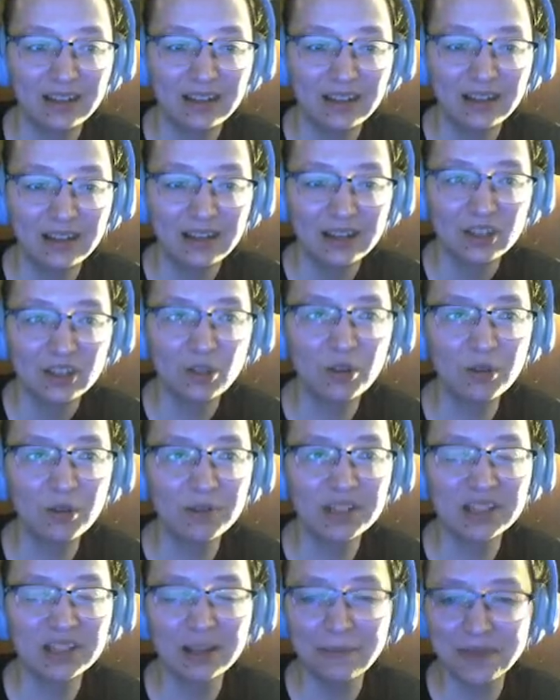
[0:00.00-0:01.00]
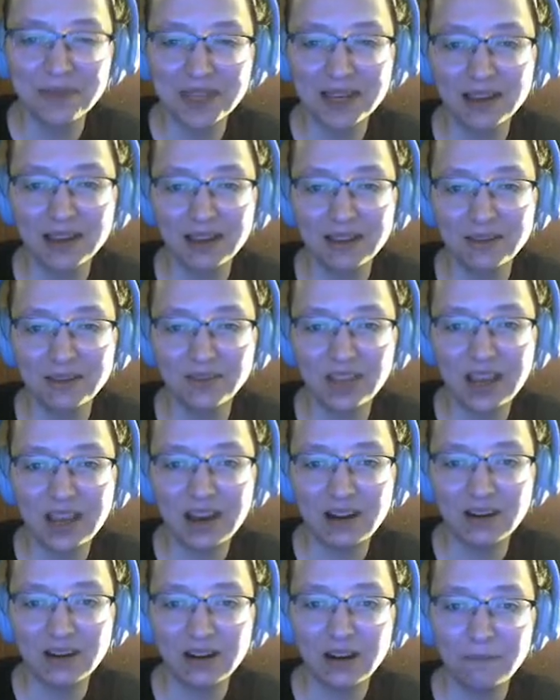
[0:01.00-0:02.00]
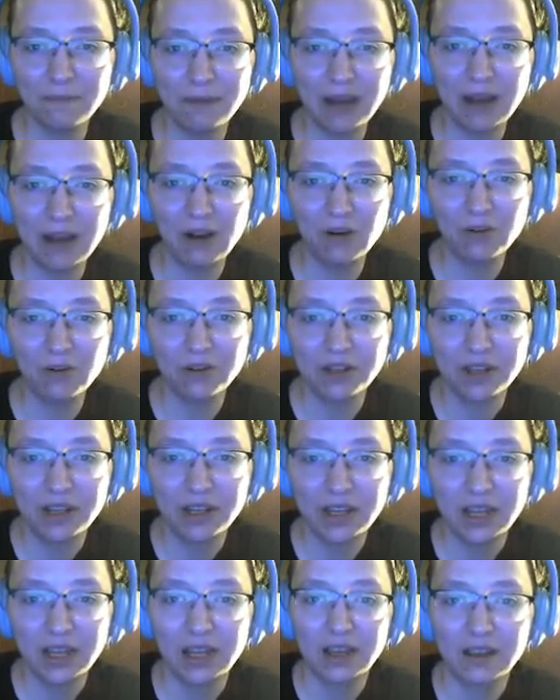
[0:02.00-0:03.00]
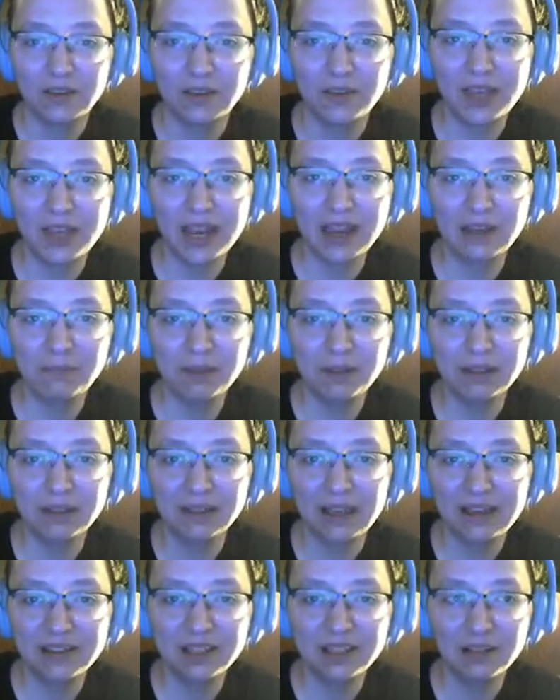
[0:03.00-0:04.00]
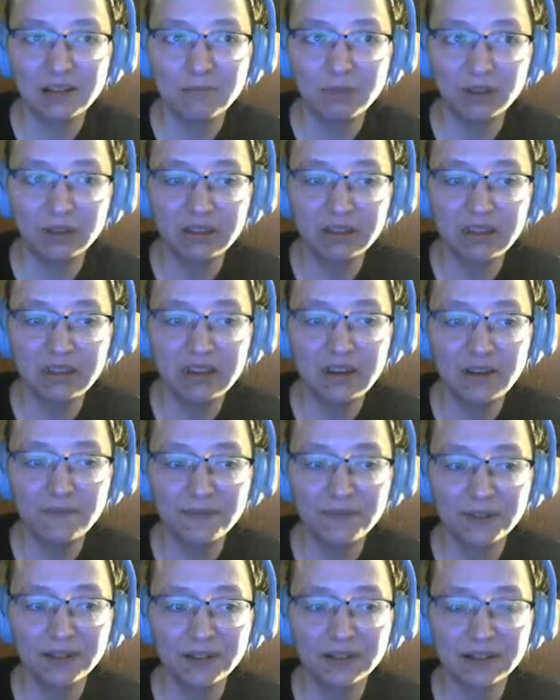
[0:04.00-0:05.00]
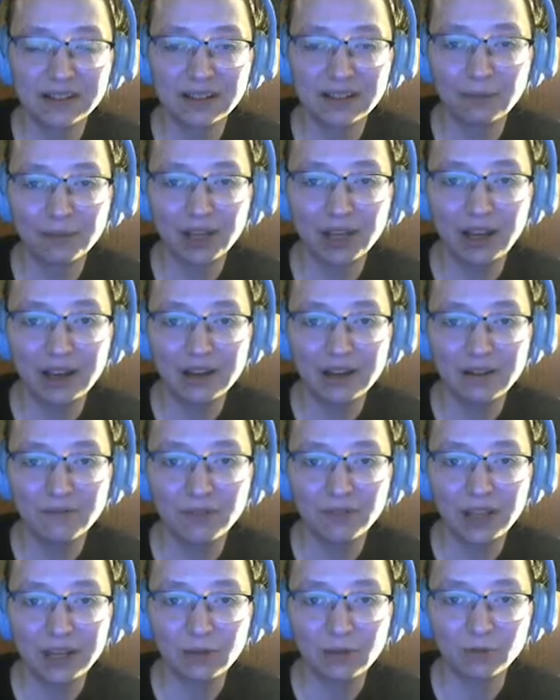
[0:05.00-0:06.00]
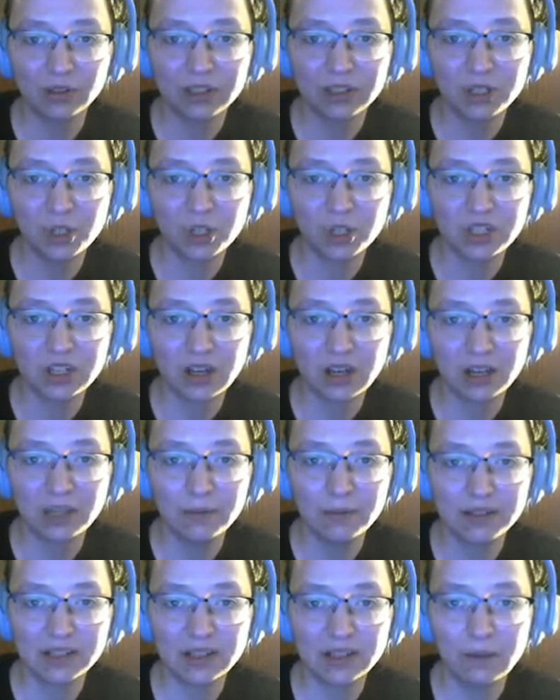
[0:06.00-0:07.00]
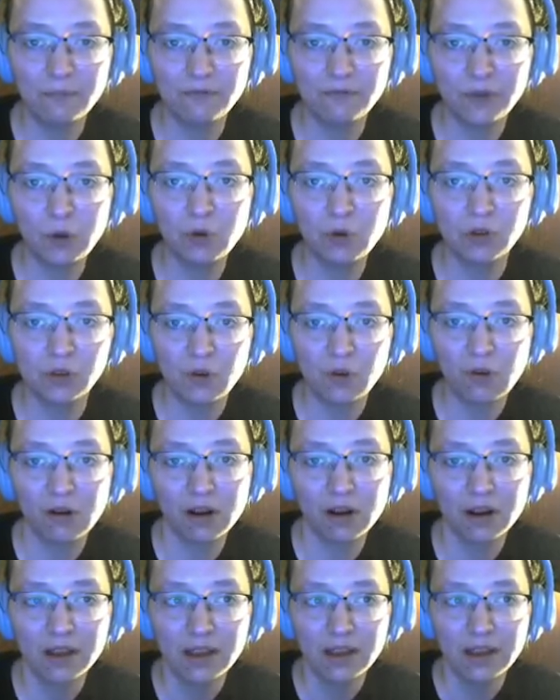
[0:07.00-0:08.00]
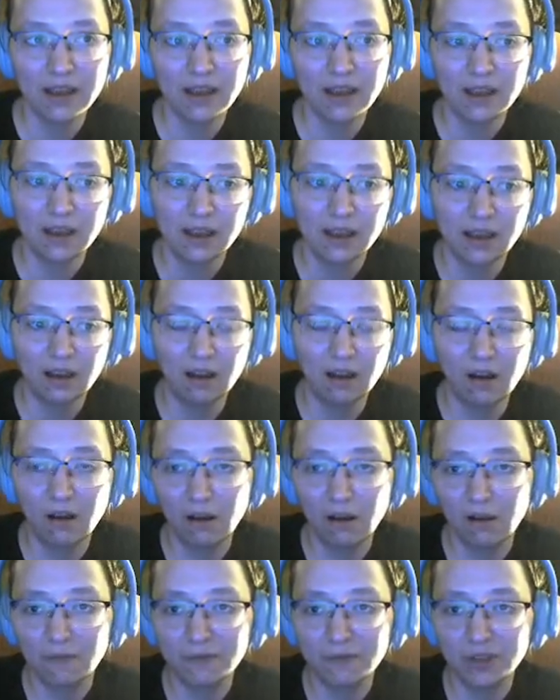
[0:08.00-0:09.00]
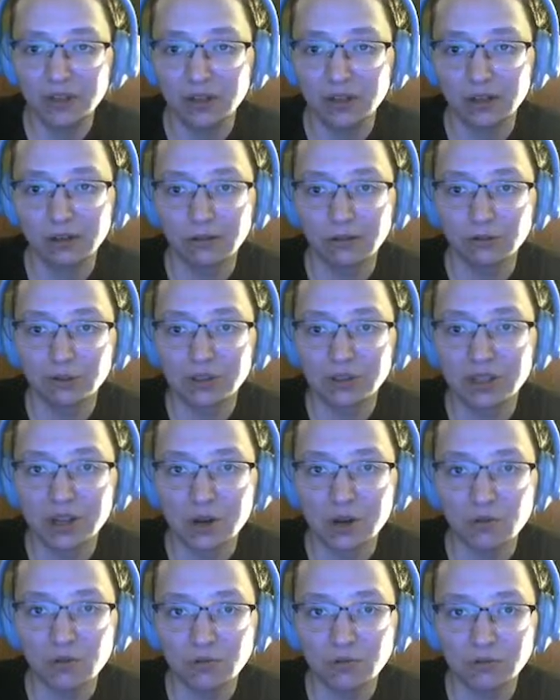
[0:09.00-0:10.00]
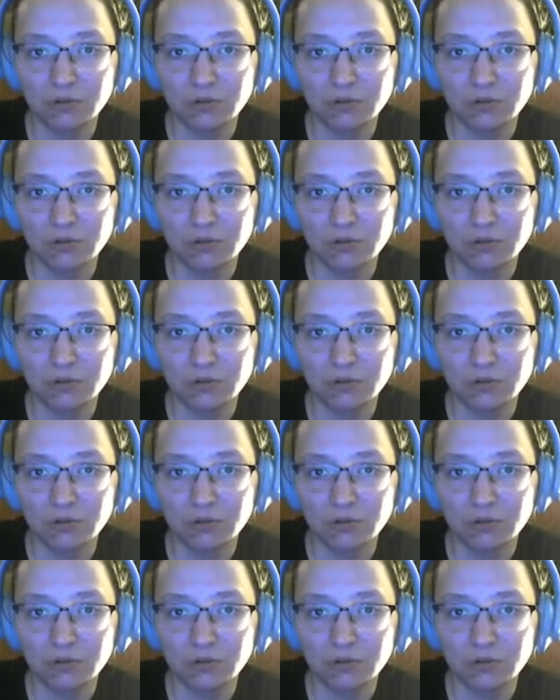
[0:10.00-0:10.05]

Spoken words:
So there was something there about they had been led to believe some kind of, like, religious document, some folklore of, you know, don't